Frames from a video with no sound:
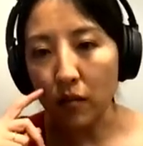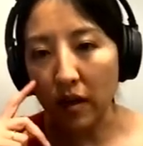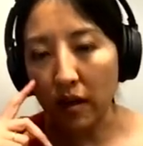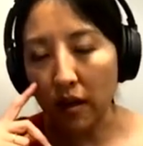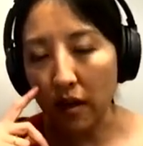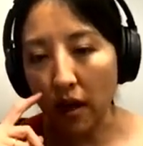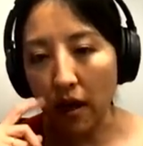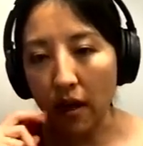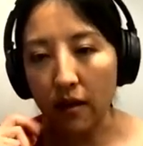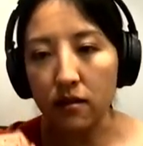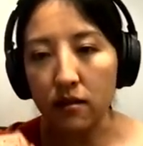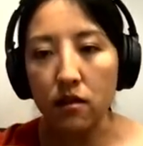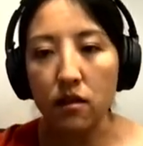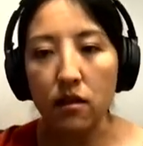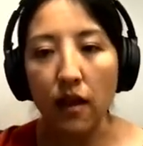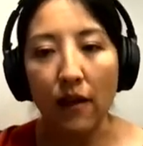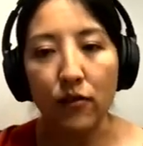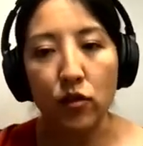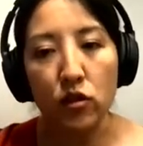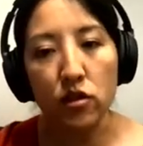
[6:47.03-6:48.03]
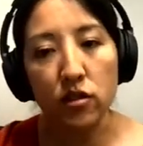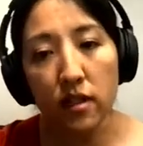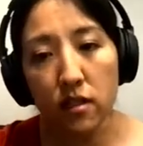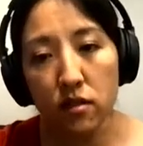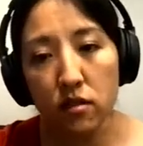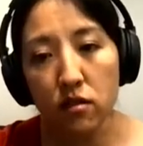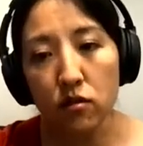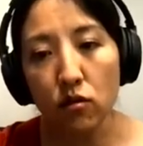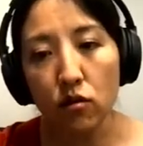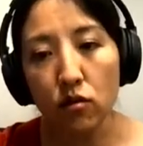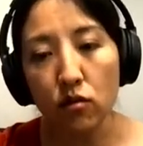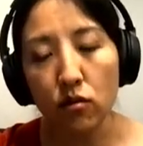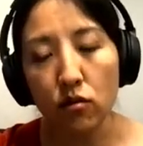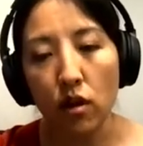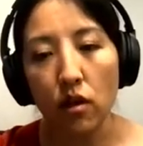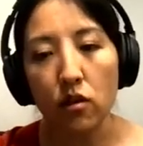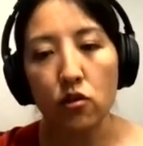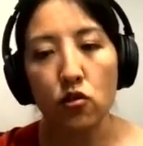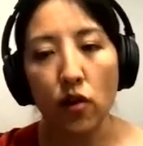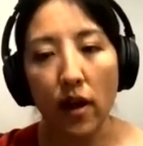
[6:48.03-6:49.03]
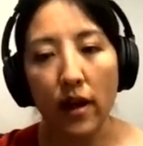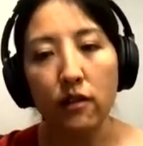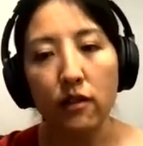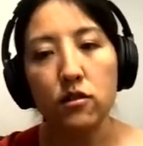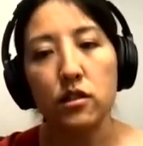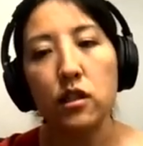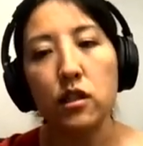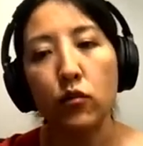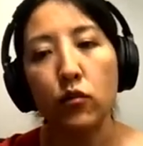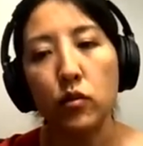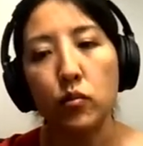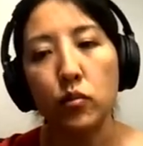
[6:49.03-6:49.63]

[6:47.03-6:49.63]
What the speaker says: And after 6 new trials,